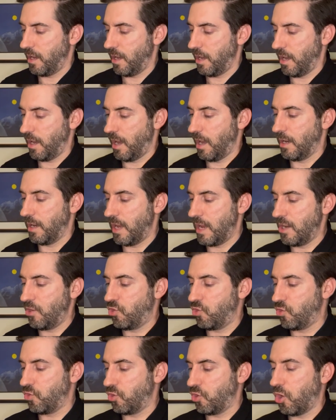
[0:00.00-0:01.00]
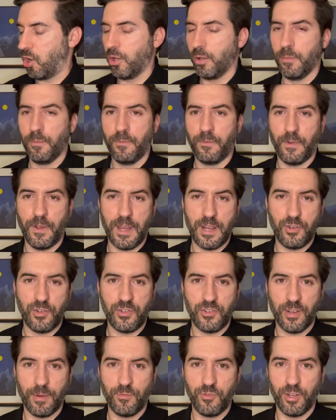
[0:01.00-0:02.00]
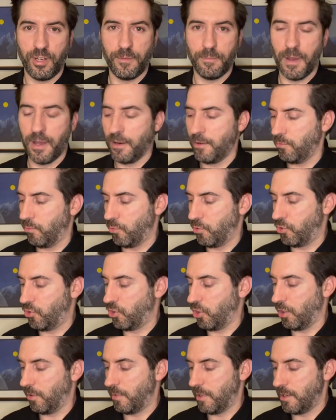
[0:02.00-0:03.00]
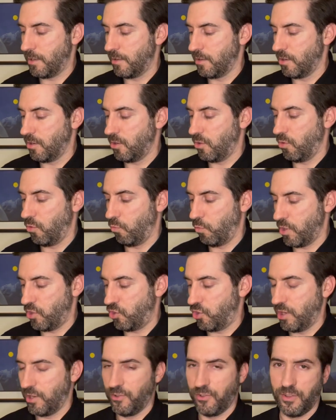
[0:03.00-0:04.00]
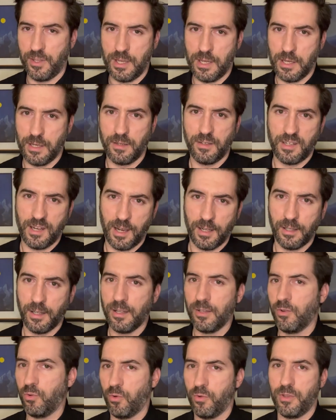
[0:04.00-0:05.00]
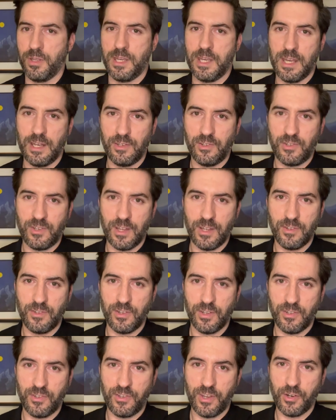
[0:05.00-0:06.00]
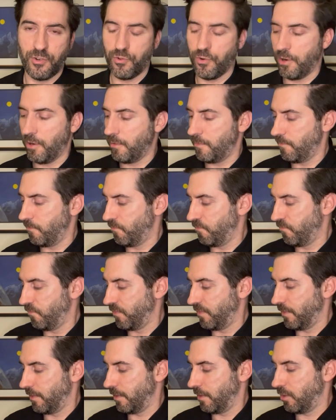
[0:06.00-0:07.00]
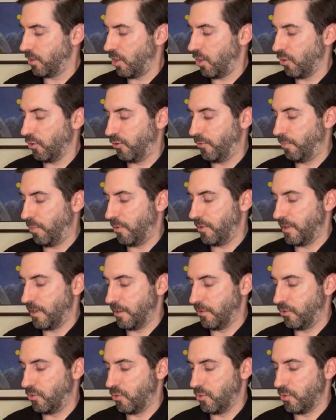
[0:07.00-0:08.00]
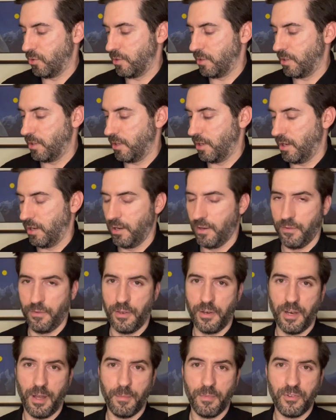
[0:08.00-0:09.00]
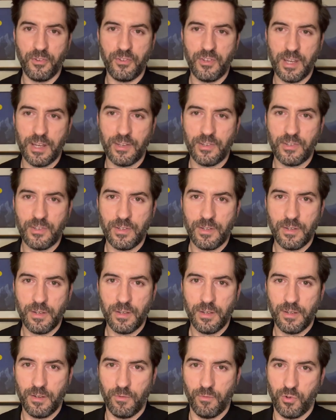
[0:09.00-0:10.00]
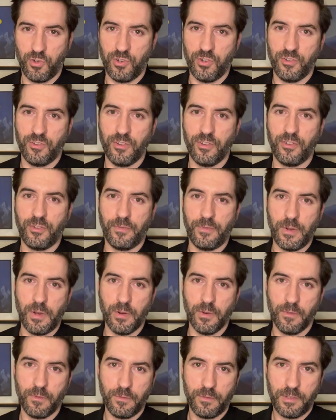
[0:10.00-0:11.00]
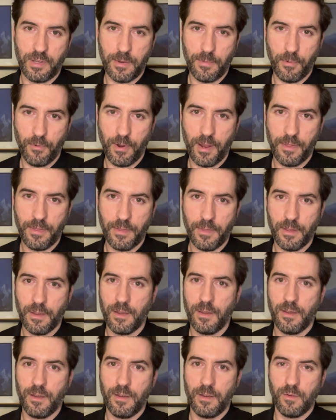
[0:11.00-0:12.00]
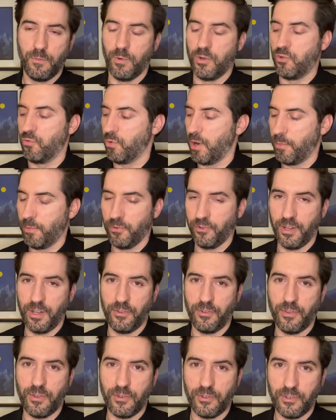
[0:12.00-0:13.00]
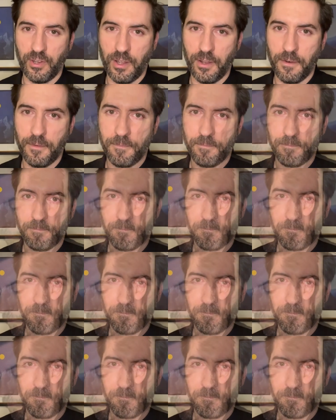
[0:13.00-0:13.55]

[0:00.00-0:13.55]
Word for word: And each column for each subject matter will show me which is the color or the incense, et cetera, corresponding to the number six, which is the sphere of Tifereth, which represents the sun.